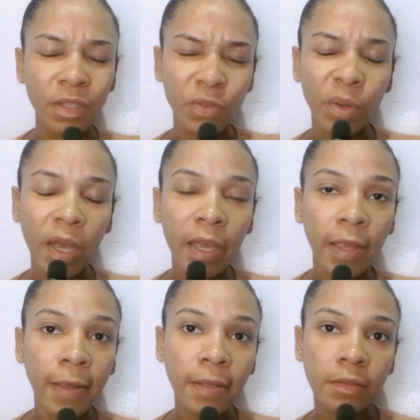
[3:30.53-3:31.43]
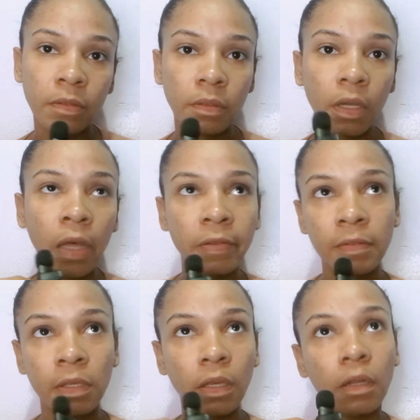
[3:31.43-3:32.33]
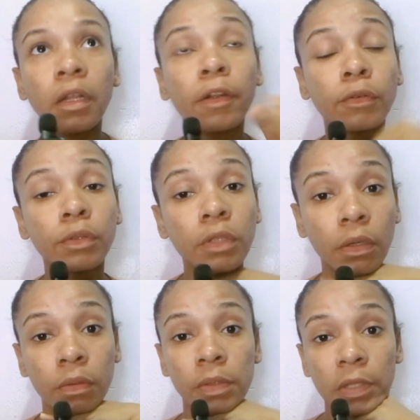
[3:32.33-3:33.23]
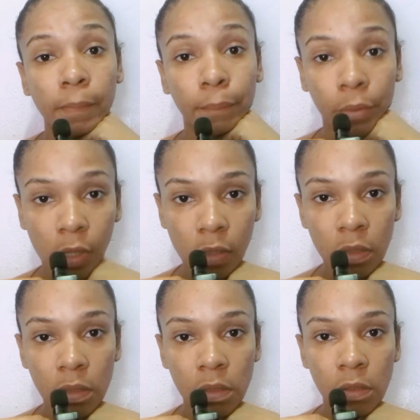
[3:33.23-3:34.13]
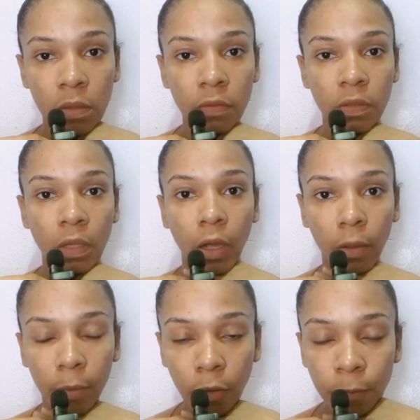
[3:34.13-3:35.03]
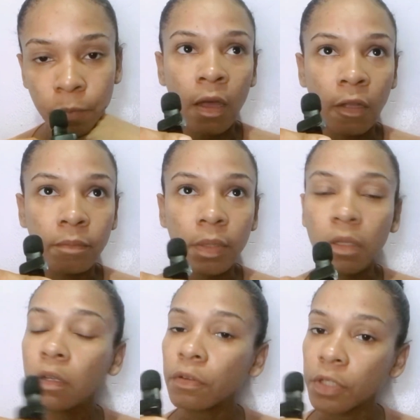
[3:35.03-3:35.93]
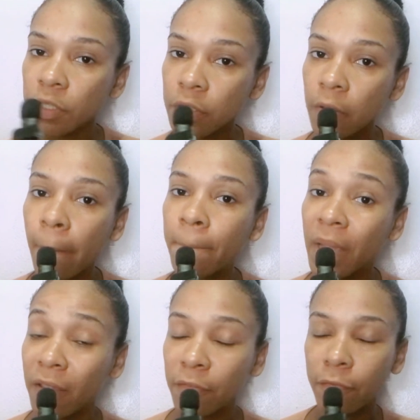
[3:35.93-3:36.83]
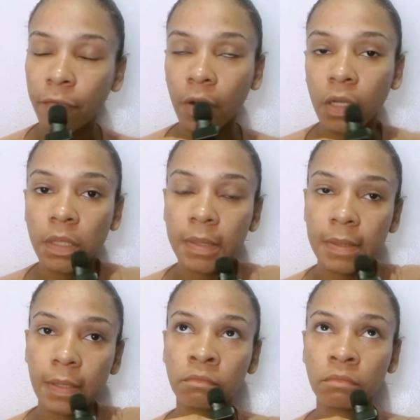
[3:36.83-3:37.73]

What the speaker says: So I got to thinking and I wrote down some points to talk about. And being a Christian, my first